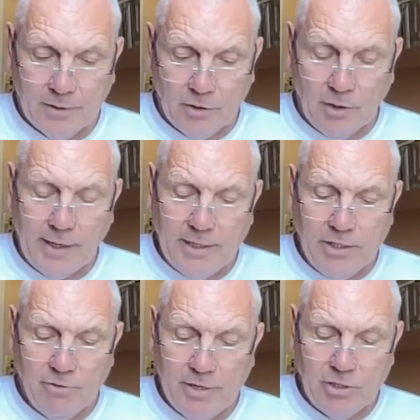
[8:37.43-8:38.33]
You're
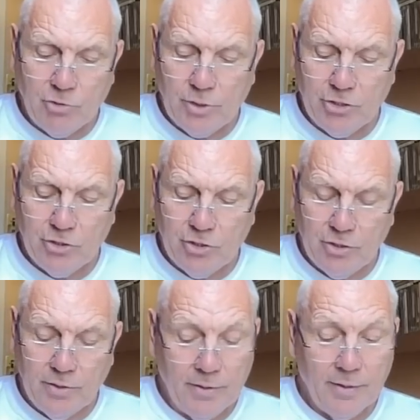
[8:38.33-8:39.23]
letting your
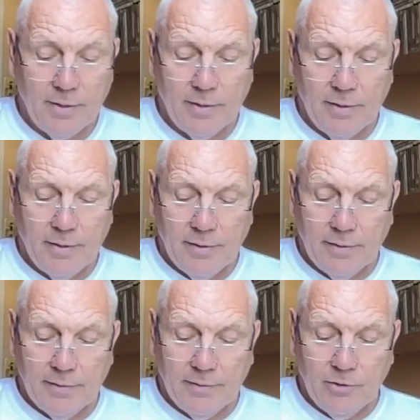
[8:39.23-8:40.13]
intuition
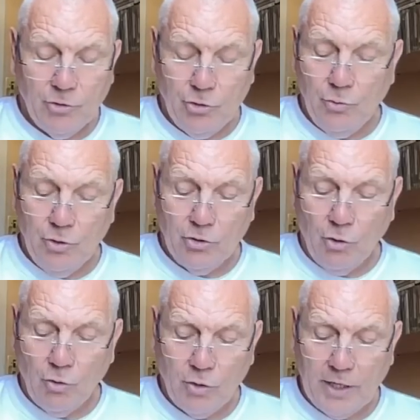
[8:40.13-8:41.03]
do the
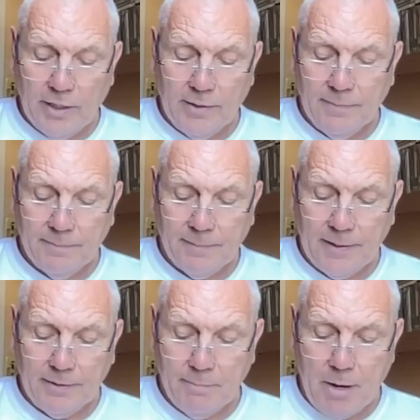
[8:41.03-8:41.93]
talking
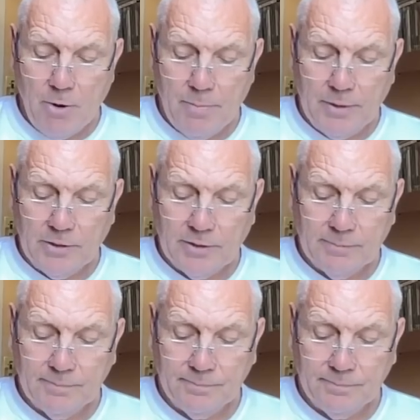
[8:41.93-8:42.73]
at the moment.